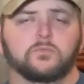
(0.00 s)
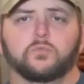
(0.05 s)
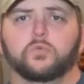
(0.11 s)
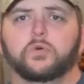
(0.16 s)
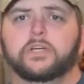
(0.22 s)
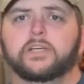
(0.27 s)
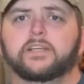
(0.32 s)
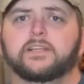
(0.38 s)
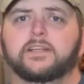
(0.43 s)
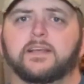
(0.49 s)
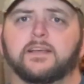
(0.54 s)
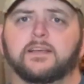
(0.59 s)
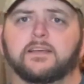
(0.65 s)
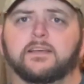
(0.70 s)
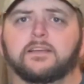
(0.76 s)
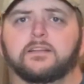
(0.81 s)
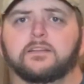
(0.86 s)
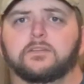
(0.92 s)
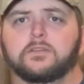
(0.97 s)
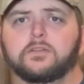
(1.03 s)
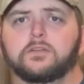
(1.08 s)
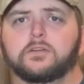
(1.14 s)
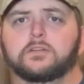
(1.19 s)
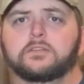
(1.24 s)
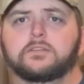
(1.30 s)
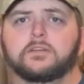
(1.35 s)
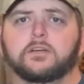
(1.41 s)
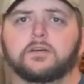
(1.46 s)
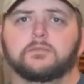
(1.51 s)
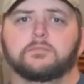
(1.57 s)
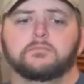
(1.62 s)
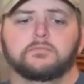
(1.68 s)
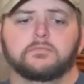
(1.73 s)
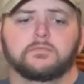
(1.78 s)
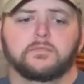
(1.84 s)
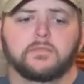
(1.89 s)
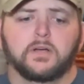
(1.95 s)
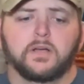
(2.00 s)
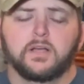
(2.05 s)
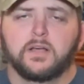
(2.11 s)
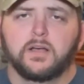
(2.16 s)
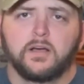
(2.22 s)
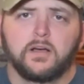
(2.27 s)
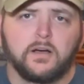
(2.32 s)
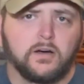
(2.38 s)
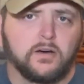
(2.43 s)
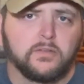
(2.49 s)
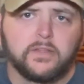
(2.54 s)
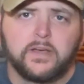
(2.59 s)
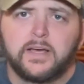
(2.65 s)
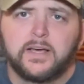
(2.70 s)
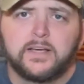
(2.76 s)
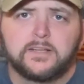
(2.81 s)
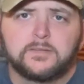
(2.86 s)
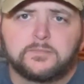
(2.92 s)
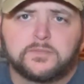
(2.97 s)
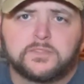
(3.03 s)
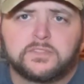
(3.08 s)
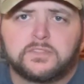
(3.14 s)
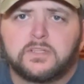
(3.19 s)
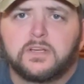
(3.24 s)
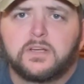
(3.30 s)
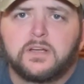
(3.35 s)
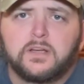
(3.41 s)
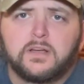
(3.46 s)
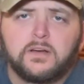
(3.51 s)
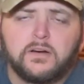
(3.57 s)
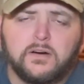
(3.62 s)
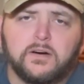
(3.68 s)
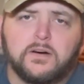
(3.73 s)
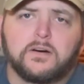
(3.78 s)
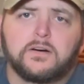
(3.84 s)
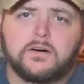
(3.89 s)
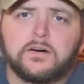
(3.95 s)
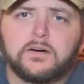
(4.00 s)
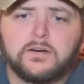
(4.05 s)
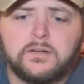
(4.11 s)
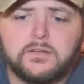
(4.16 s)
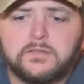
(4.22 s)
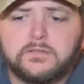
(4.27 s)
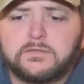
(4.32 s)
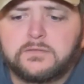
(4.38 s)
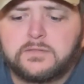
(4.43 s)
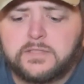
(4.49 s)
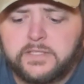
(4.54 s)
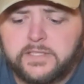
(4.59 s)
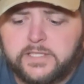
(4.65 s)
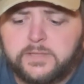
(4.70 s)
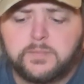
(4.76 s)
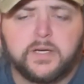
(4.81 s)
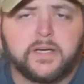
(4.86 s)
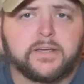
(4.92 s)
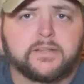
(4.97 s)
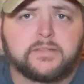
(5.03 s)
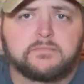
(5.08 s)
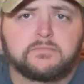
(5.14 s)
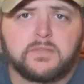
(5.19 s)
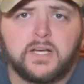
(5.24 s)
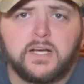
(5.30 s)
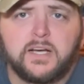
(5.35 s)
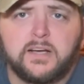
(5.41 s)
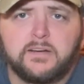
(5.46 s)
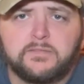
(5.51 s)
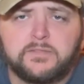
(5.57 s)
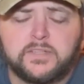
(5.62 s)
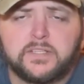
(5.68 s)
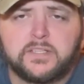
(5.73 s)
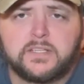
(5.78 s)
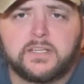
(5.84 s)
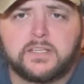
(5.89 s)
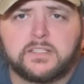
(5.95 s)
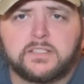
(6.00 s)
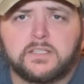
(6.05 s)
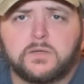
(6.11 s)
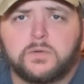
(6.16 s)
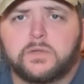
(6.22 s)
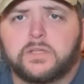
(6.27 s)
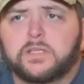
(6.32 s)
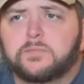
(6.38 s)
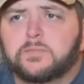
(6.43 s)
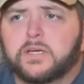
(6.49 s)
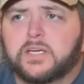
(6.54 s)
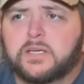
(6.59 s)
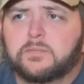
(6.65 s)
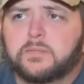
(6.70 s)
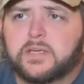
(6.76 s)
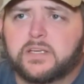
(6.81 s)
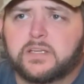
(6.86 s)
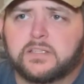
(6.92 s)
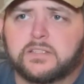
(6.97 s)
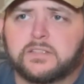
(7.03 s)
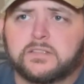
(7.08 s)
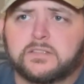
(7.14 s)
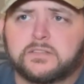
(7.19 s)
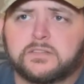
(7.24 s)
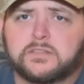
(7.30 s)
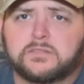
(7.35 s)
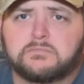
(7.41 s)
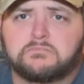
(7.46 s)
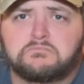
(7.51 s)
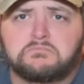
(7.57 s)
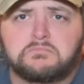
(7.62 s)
went and looked up all the items on eBay. I figured I could go with eBay because